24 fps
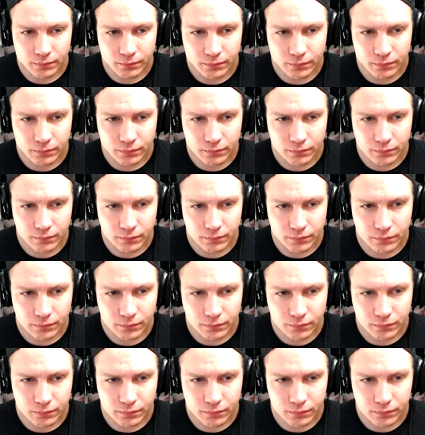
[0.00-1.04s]

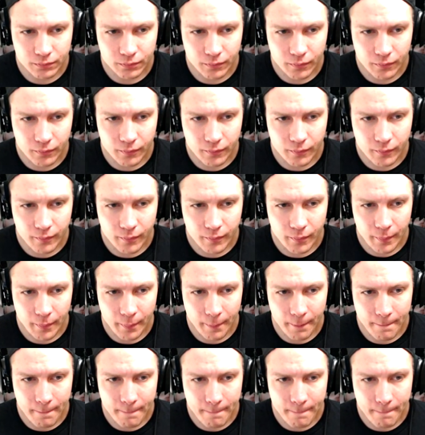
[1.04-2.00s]
Nothing is said.